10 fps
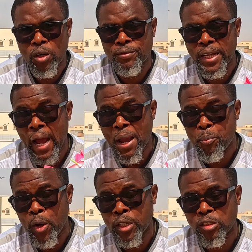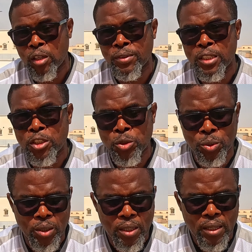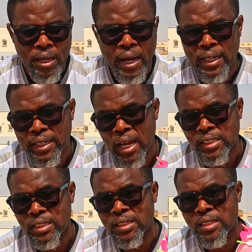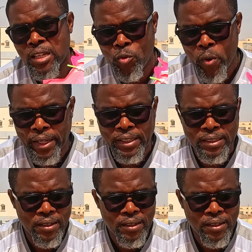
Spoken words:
of the high points of this shoe, and that is the weight.